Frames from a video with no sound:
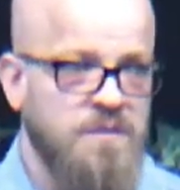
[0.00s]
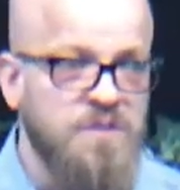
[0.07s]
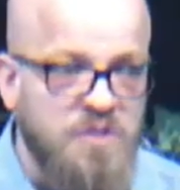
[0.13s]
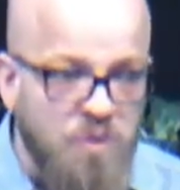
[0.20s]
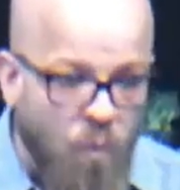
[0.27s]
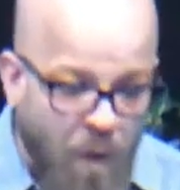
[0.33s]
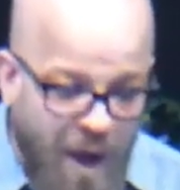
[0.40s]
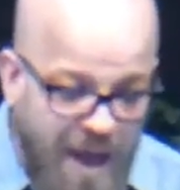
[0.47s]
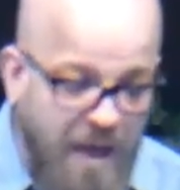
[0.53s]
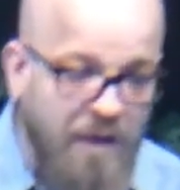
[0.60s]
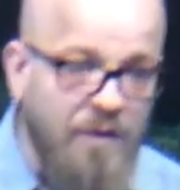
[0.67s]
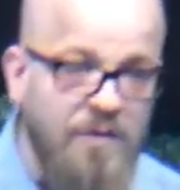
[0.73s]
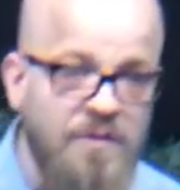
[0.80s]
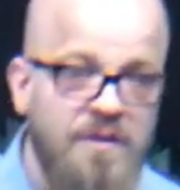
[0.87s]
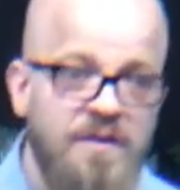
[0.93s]

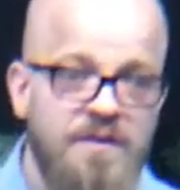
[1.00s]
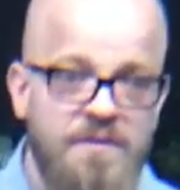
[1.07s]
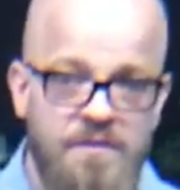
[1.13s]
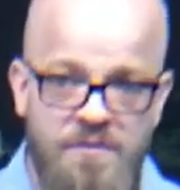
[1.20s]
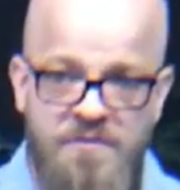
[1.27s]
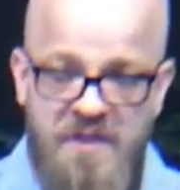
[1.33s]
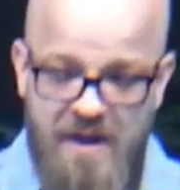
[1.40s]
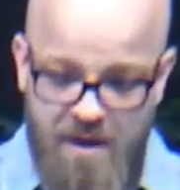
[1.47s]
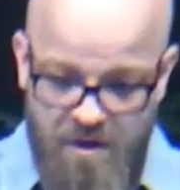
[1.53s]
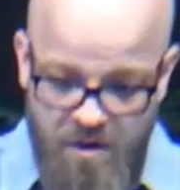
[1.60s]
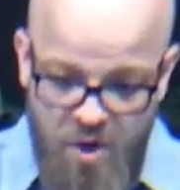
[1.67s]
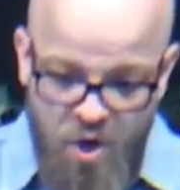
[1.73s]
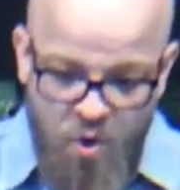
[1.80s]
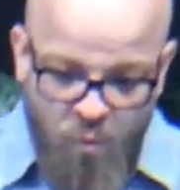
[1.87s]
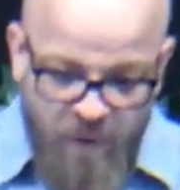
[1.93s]
Dwell there.
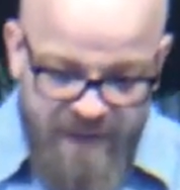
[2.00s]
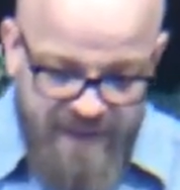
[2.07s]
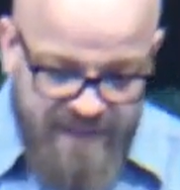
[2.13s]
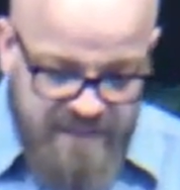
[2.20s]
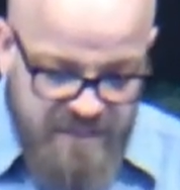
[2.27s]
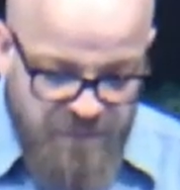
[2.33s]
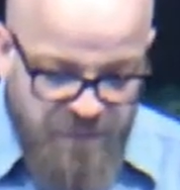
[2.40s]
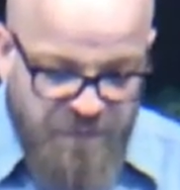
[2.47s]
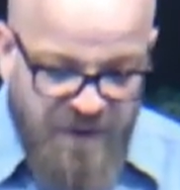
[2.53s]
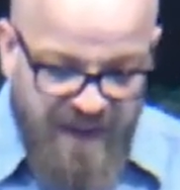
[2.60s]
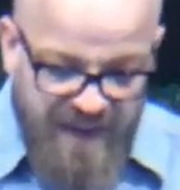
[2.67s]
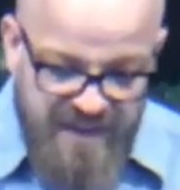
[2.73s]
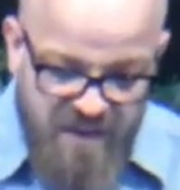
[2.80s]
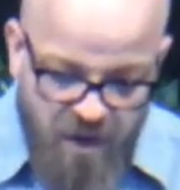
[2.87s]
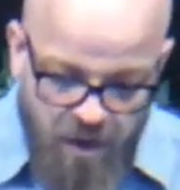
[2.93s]
We need to
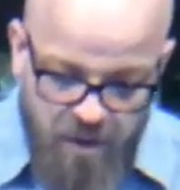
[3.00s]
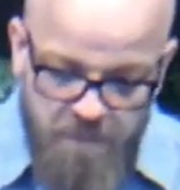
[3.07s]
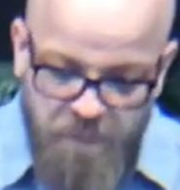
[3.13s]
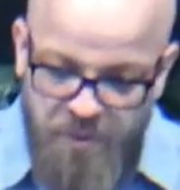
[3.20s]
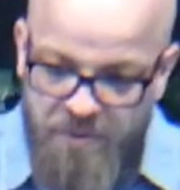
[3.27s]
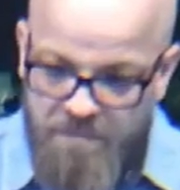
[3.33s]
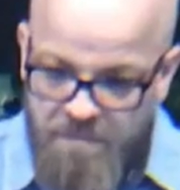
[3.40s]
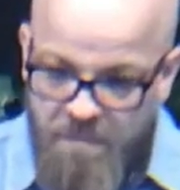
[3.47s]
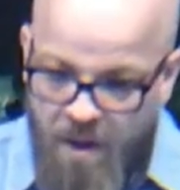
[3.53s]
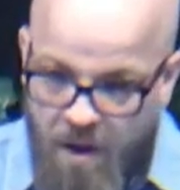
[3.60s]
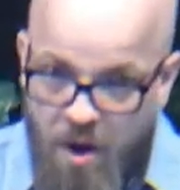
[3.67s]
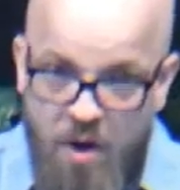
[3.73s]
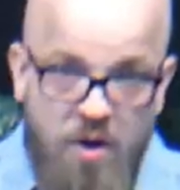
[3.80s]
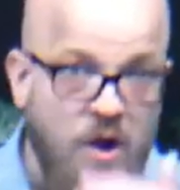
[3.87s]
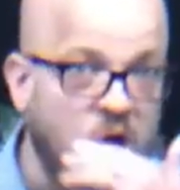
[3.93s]
find our,
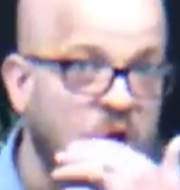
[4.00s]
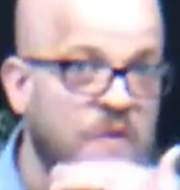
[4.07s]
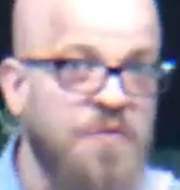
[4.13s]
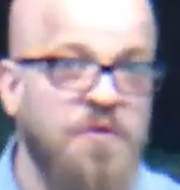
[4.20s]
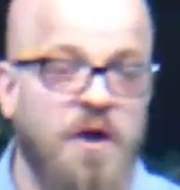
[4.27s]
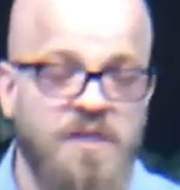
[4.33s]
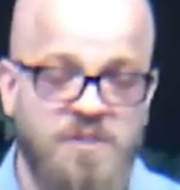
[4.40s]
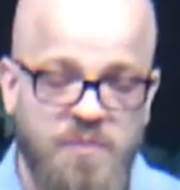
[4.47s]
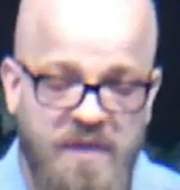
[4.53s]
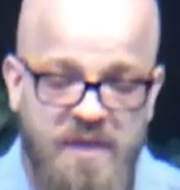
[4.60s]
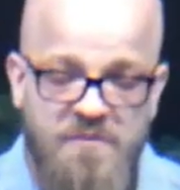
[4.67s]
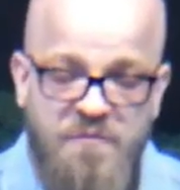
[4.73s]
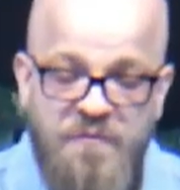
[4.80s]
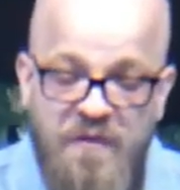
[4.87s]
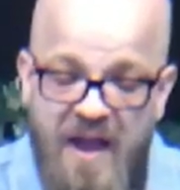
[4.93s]
our, our thoughts. We need
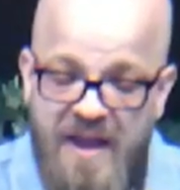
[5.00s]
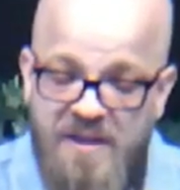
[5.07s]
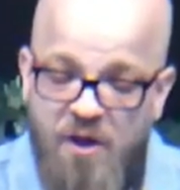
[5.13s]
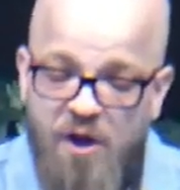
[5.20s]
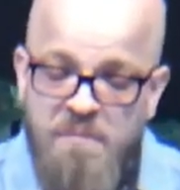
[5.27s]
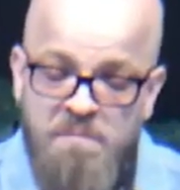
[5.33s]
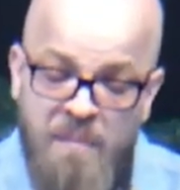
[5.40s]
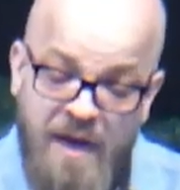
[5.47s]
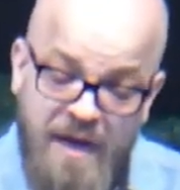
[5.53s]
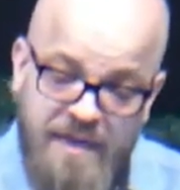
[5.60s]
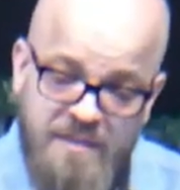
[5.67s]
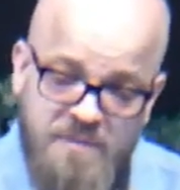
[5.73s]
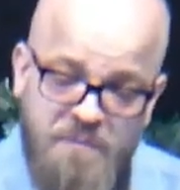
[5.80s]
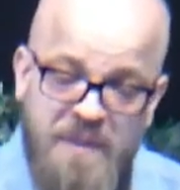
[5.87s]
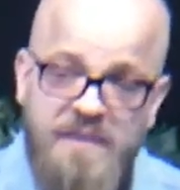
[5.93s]
to find our
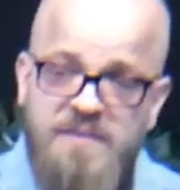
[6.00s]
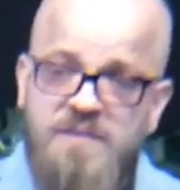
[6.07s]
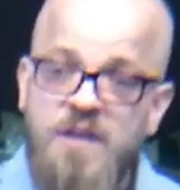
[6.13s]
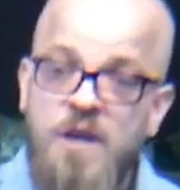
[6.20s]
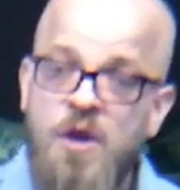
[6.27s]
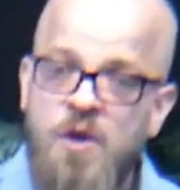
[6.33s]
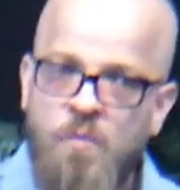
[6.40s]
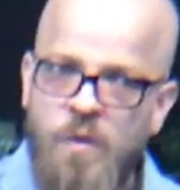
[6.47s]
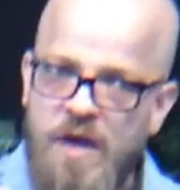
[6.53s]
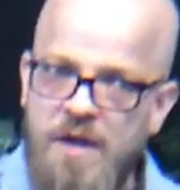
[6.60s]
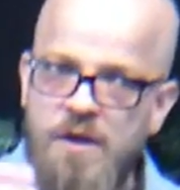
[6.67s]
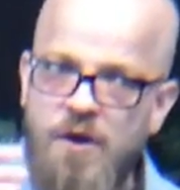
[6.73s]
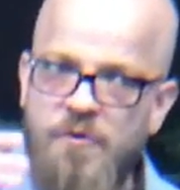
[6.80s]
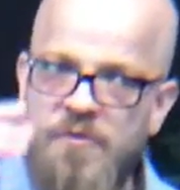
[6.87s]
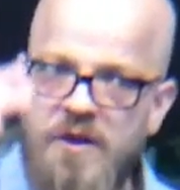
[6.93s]
minds because we
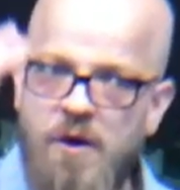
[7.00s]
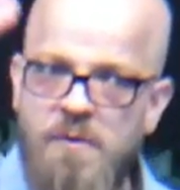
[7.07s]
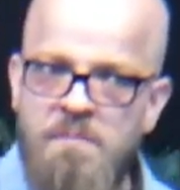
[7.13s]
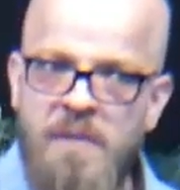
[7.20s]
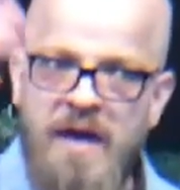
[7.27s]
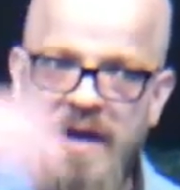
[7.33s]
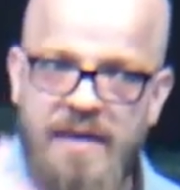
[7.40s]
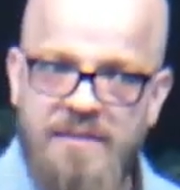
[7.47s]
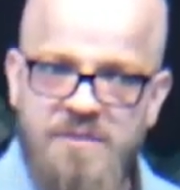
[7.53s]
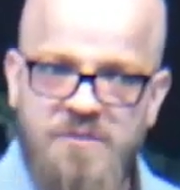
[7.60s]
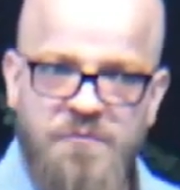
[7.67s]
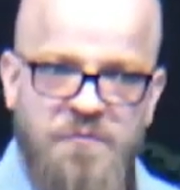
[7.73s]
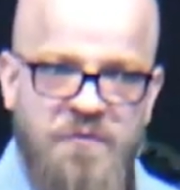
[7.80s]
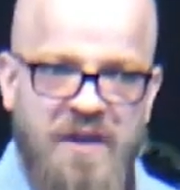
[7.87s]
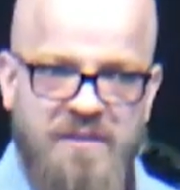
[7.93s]
know that our minds
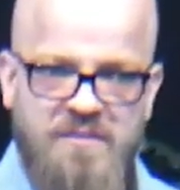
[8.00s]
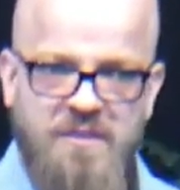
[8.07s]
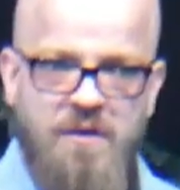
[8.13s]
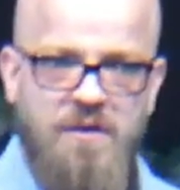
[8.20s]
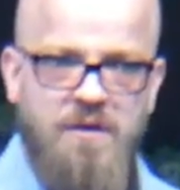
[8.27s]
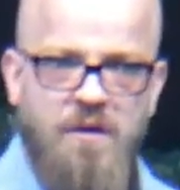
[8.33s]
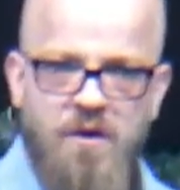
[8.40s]
affect our